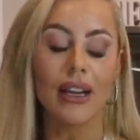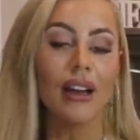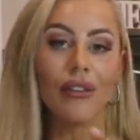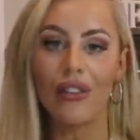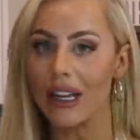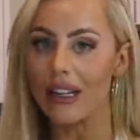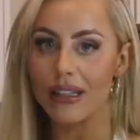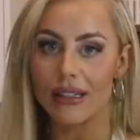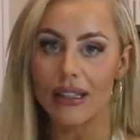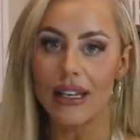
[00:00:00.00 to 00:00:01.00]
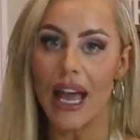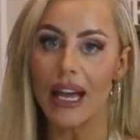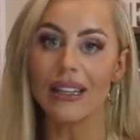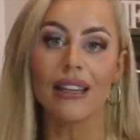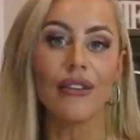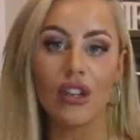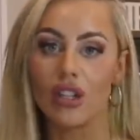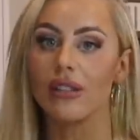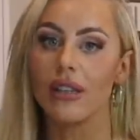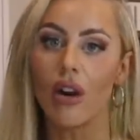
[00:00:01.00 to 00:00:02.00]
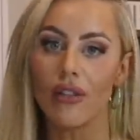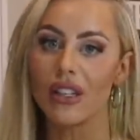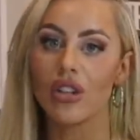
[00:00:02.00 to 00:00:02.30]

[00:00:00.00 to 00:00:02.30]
conveniency and the efficiency of it.